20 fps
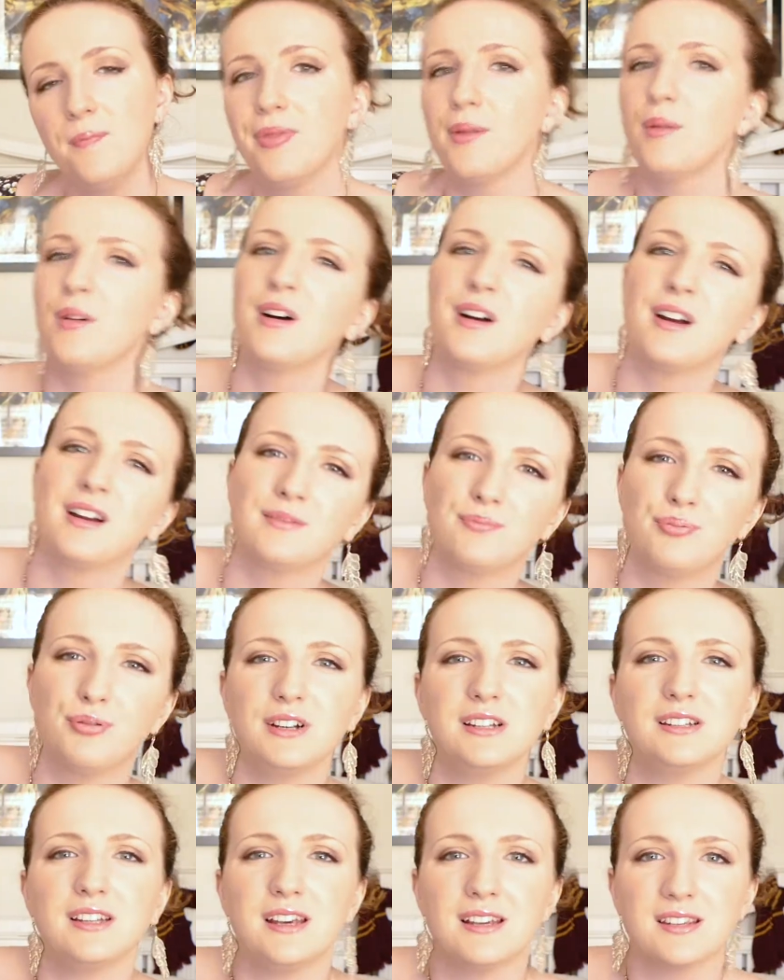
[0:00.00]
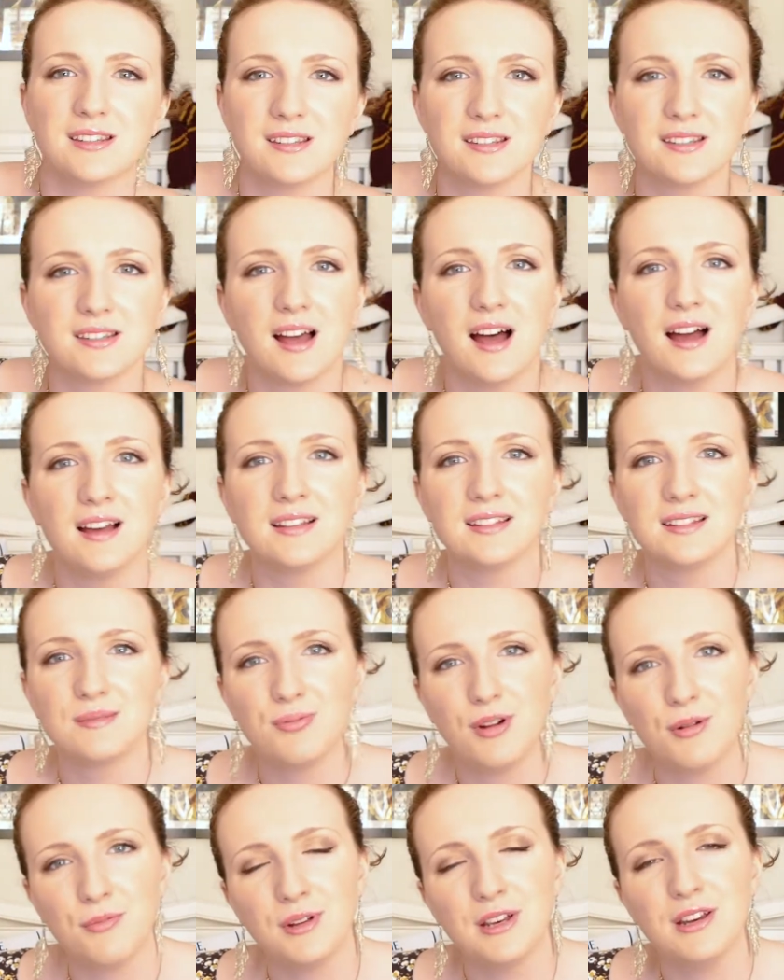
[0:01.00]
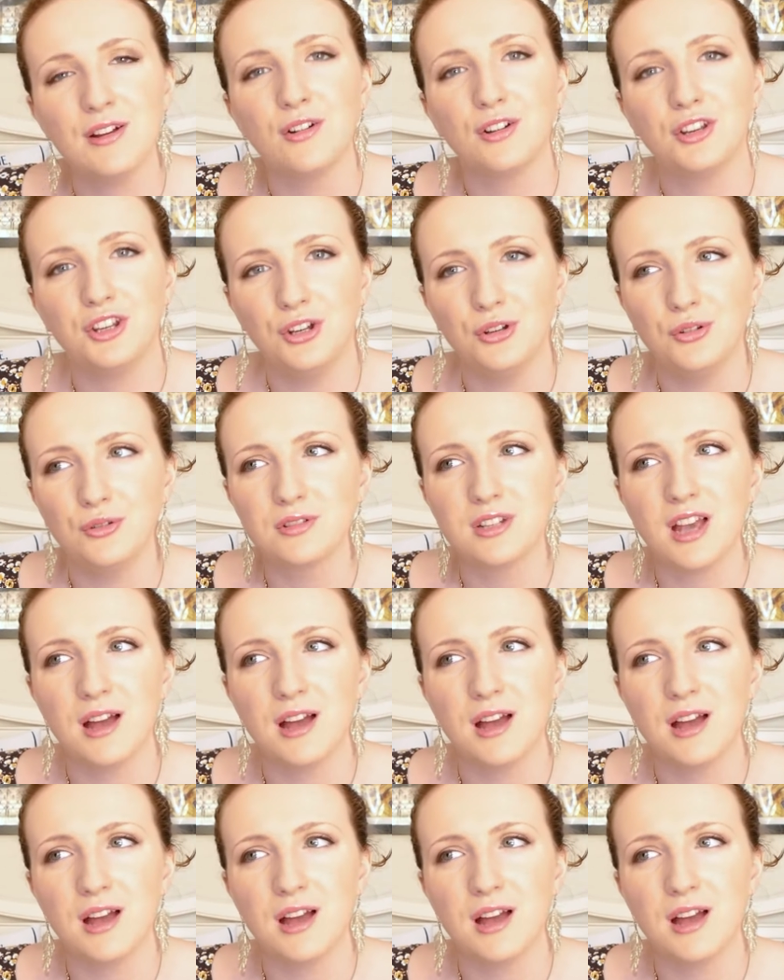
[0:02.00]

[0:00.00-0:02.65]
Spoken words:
well, pretty decent size. Probably not huge.